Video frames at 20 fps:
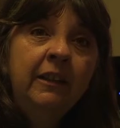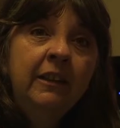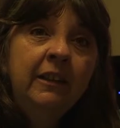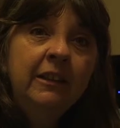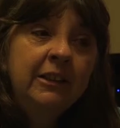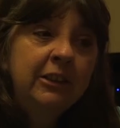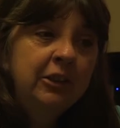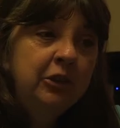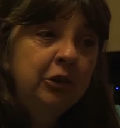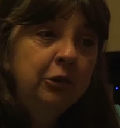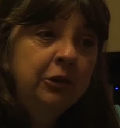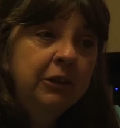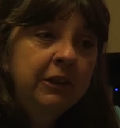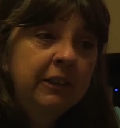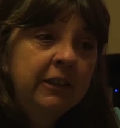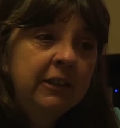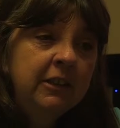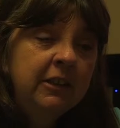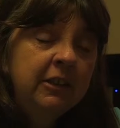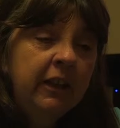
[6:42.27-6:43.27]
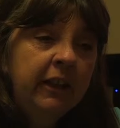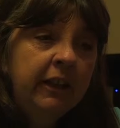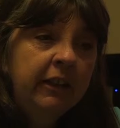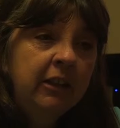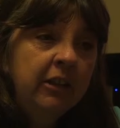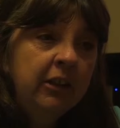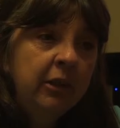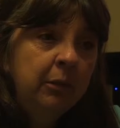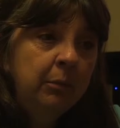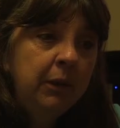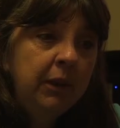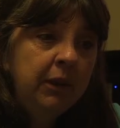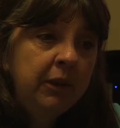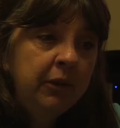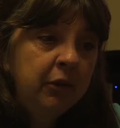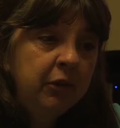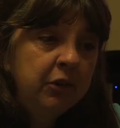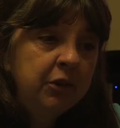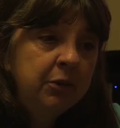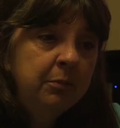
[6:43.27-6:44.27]
and it still to this day kind of
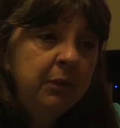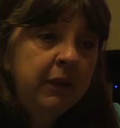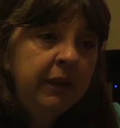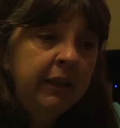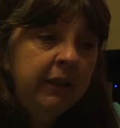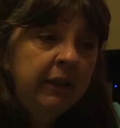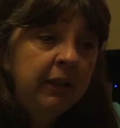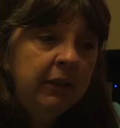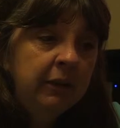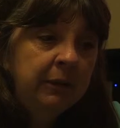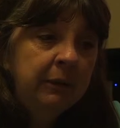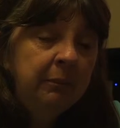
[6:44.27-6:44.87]
bothers me.